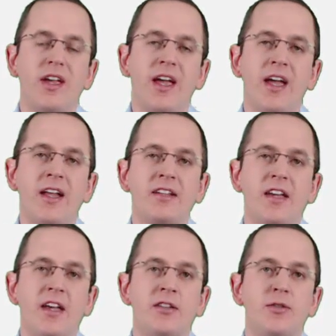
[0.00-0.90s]
and
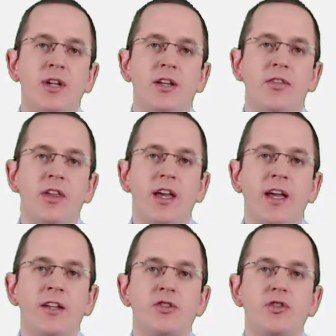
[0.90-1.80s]
calculate the
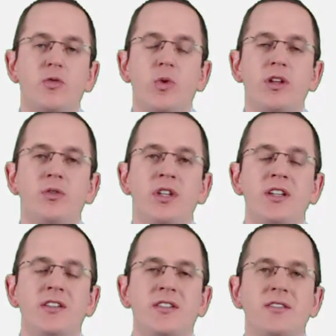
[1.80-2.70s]
age when you
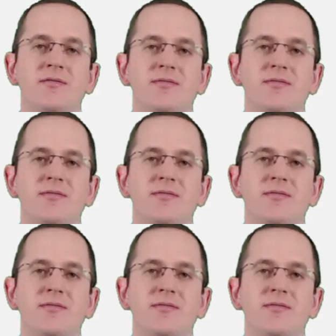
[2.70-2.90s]
need it.